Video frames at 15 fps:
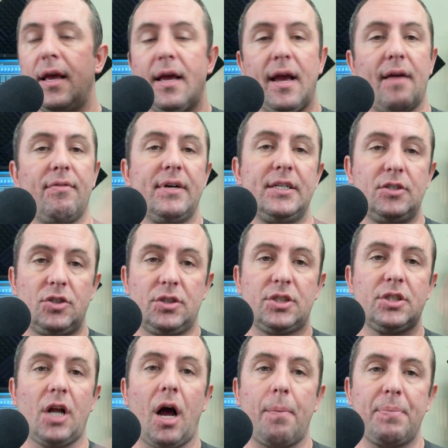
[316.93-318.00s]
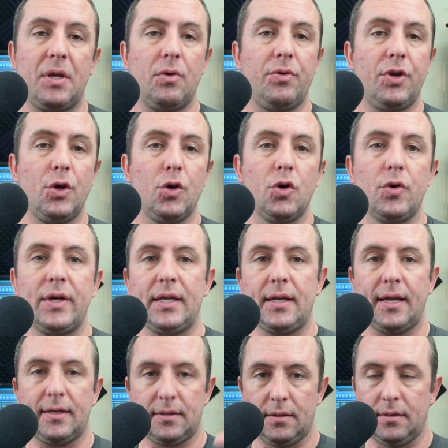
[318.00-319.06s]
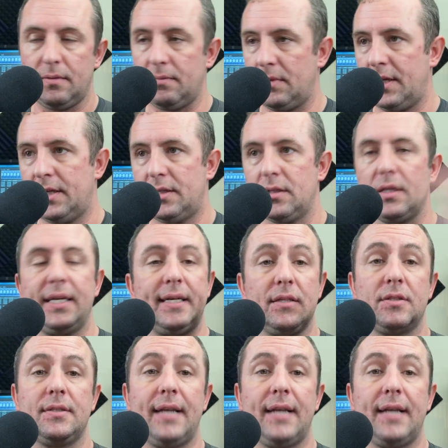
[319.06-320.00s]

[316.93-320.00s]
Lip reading: Every stop you do, it deletes.